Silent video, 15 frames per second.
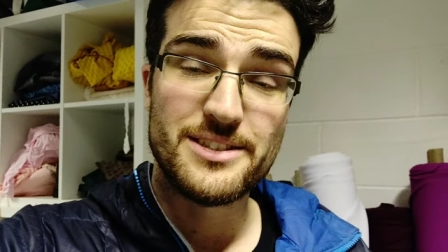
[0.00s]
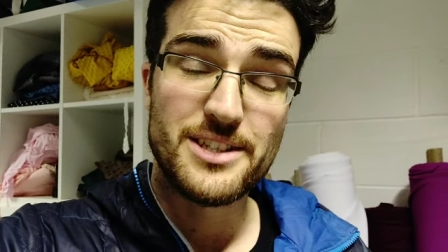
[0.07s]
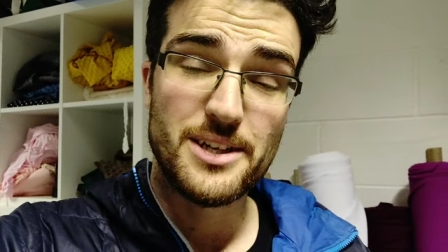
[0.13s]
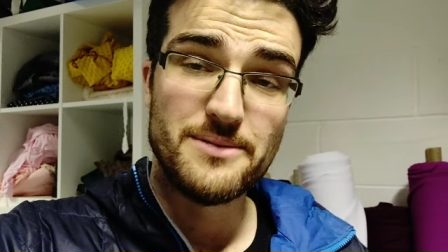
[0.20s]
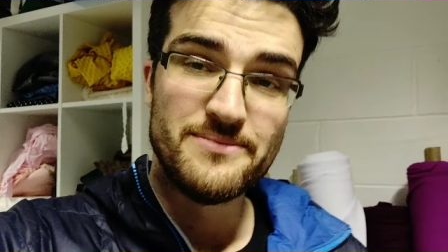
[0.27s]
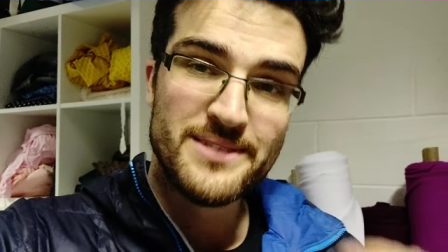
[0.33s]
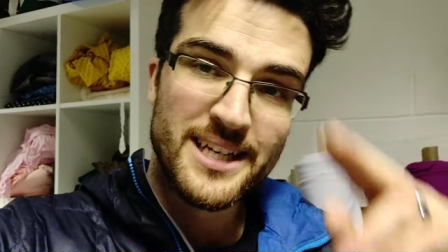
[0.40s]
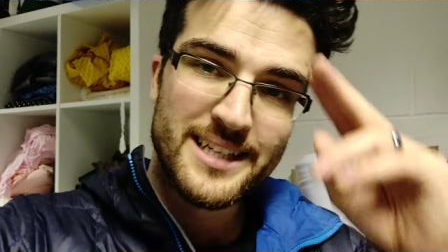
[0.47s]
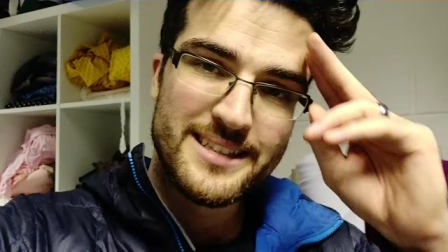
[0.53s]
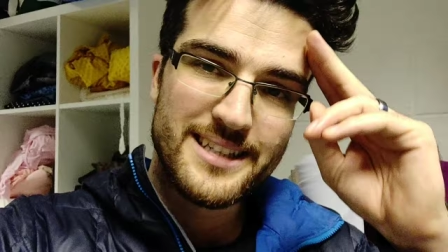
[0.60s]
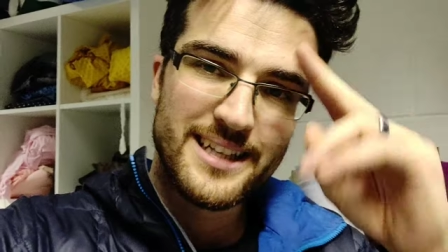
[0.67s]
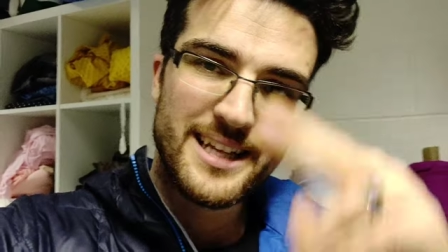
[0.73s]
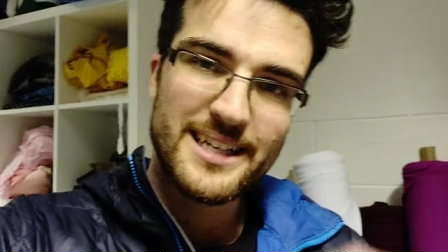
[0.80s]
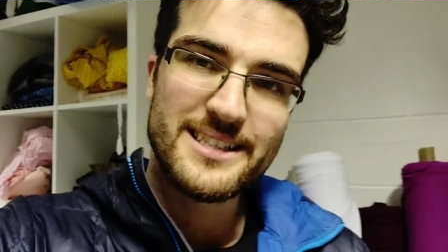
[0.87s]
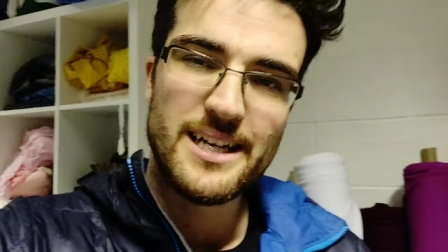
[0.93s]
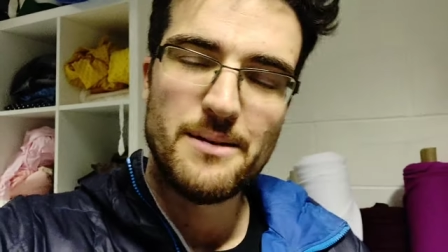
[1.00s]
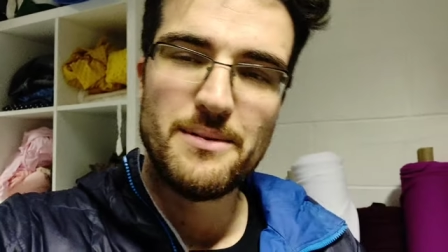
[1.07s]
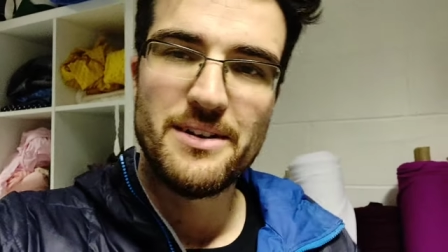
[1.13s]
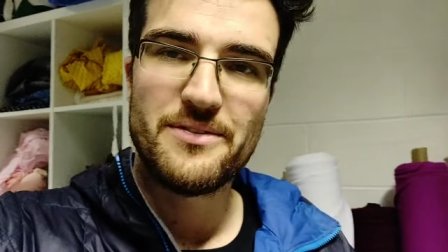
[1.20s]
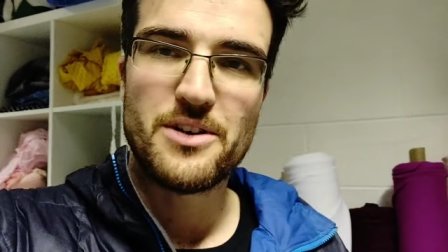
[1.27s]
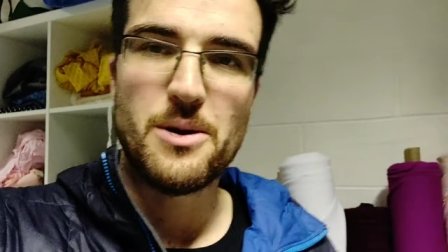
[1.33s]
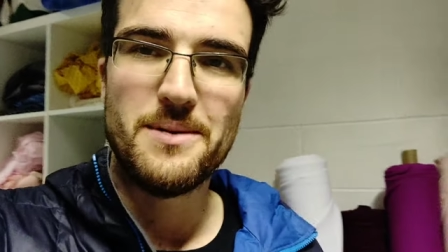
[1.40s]
So, until next time,
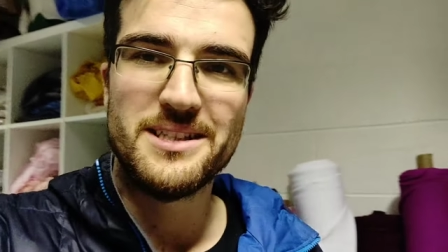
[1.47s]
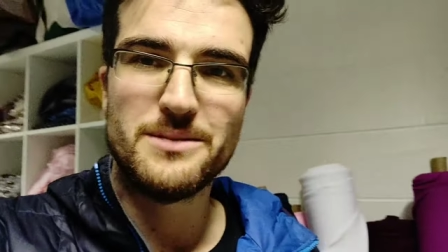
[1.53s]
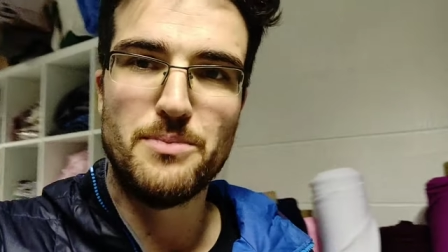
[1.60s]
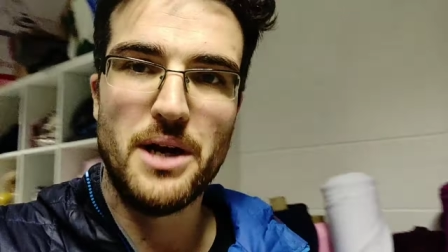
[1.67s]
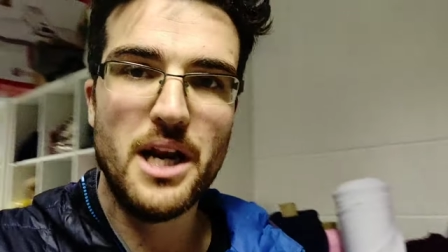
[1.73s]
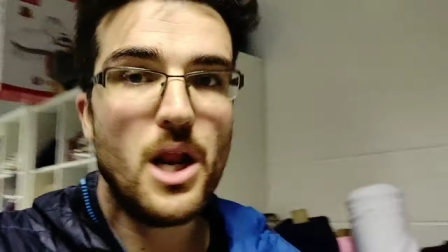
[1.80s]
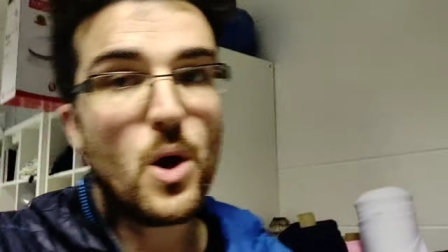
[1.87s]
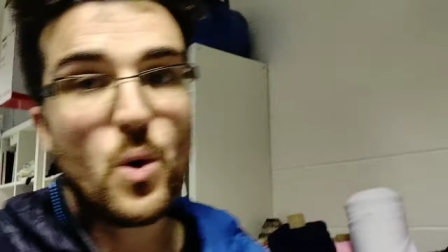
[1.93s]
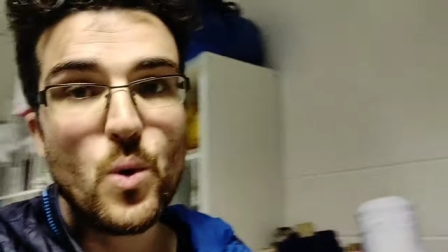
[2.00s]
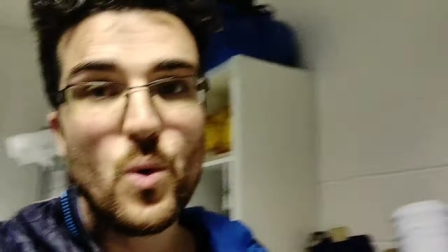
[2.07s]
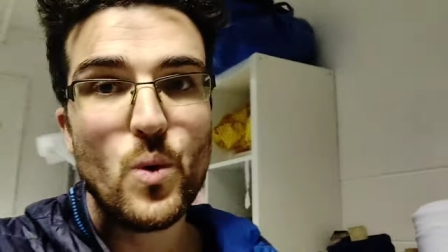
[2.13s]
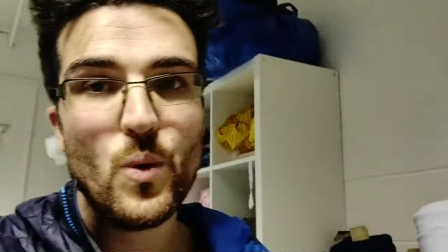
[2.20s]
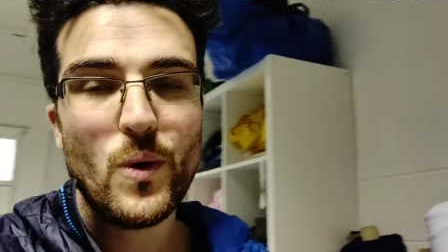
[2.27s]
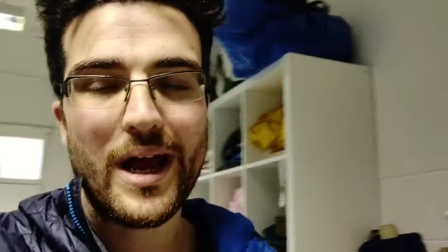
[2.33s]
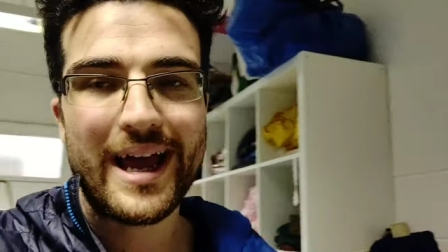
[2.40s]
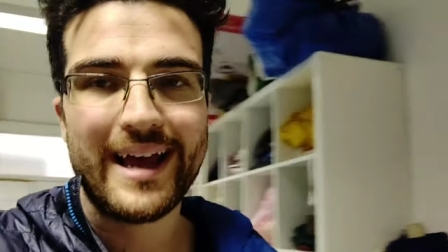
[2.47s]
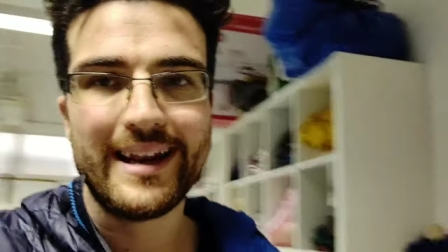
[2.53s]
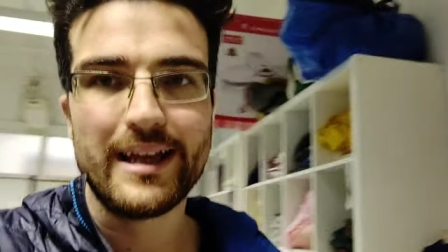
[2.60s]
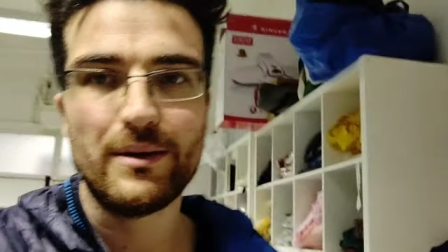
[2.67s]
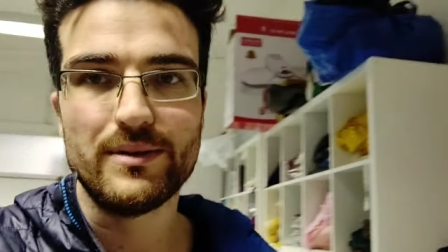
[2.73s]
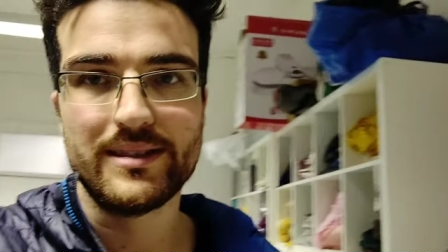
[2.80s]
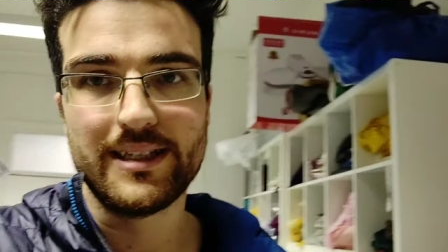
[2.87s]
leave comments below
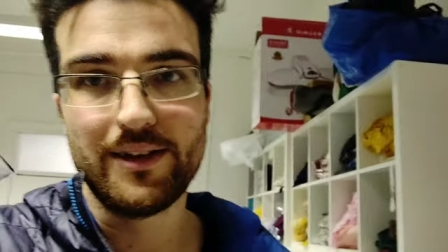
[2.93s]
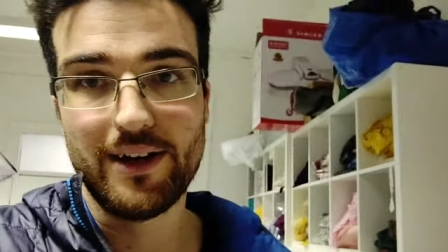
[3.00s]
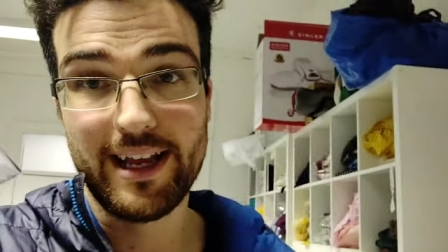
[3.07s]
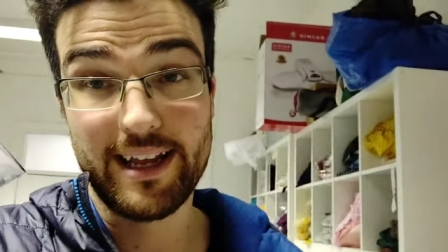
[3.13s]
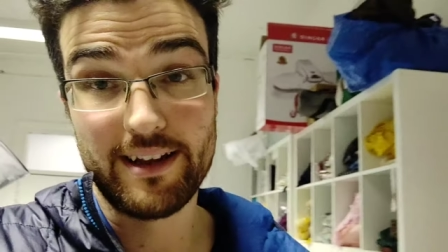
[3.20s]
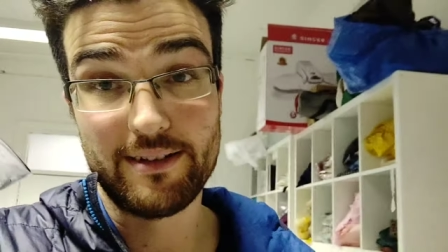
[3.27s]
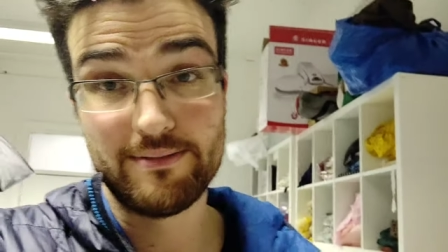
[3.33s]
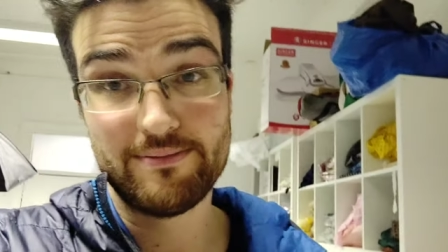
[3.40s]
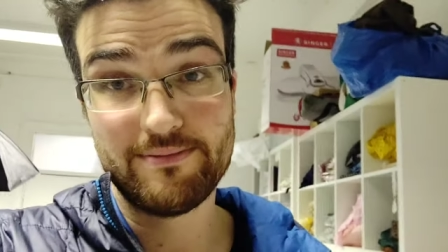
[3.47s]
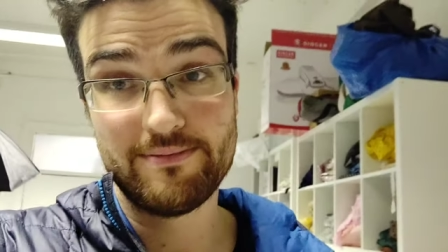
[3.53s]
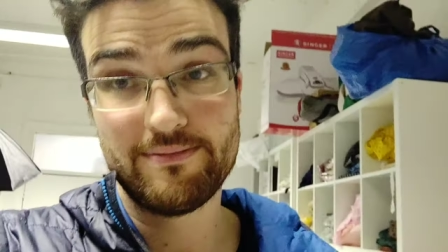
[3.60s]
and I will see you later.